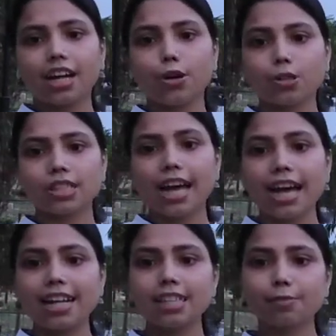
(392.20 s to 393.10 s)
dosa,
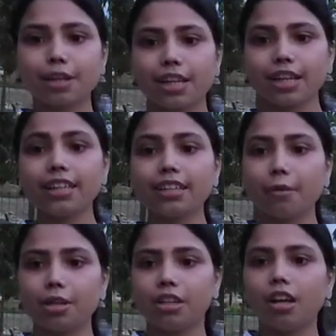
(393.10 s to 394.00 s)
and speaking in
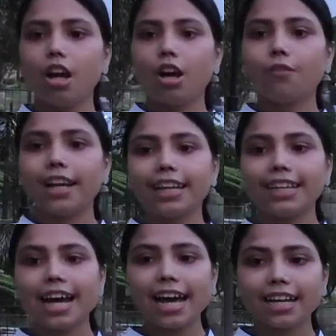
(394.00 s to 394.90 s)
Tamil. While
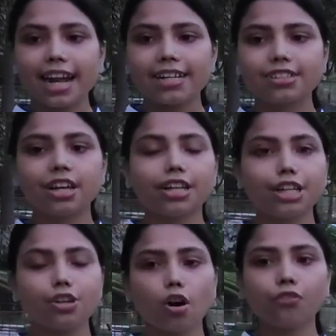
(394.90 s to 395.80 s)
it highlights the need
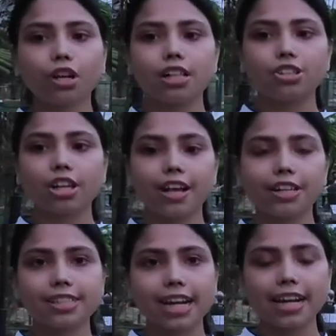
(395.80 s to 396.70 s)
of cultural
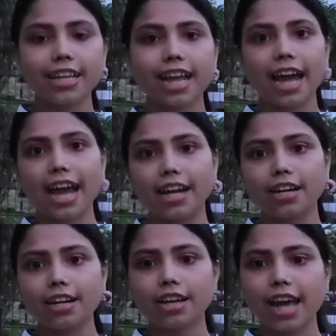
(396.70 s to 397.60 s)
understanding
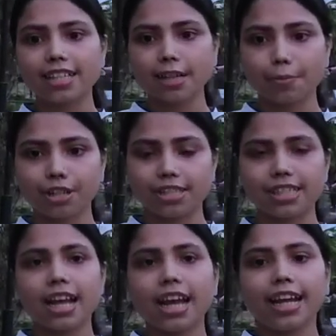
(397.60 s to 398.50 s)
and acceptance,